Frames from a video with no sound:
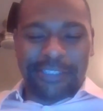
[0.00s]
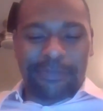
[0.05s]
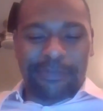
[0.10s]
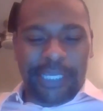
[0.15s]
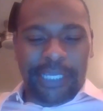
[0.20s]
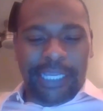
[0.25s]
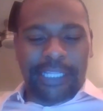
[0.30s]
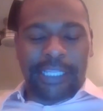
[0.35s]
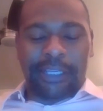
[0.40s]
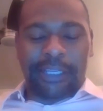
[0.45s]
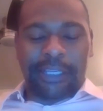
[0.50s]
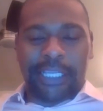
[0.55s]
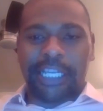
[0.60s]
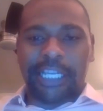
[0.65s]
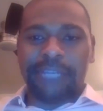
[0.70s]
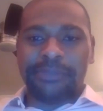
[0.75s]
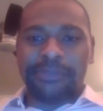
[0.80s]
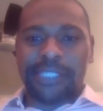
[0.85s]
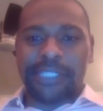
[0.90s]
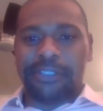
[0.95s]
but I think it
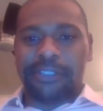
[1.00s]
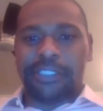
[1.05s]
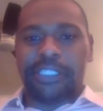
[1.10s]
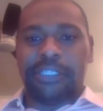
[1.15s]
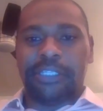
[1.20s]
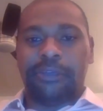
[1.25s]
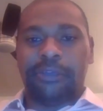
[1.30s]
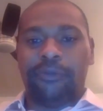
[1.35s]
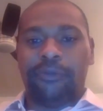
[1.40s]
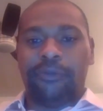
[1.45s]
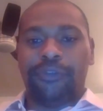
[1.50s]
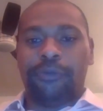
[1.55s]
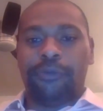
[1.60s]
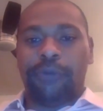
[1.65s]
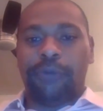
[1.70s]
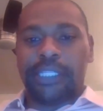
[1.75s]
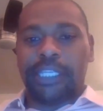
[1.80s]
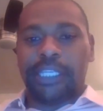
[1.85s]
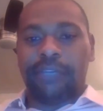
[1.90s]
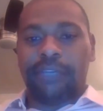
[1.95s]
comes down to
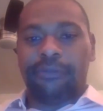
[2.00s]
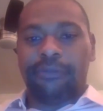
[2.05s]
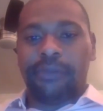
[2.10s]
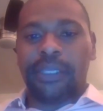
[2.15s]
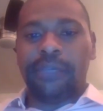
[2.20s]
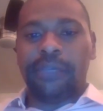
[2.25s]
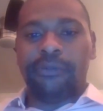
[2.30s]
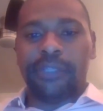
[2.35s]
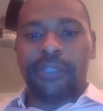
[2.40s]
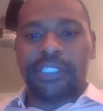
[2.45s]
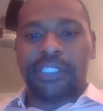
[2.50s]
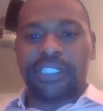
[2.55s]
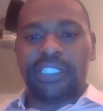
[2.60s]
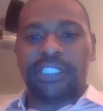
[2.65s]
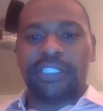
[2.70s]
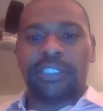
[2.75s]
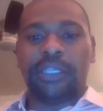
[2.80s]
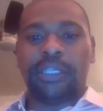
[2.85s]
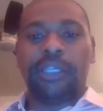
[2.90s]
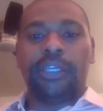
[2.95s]
one thing for me, which
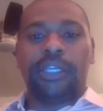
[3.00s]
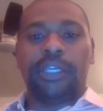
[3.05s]
is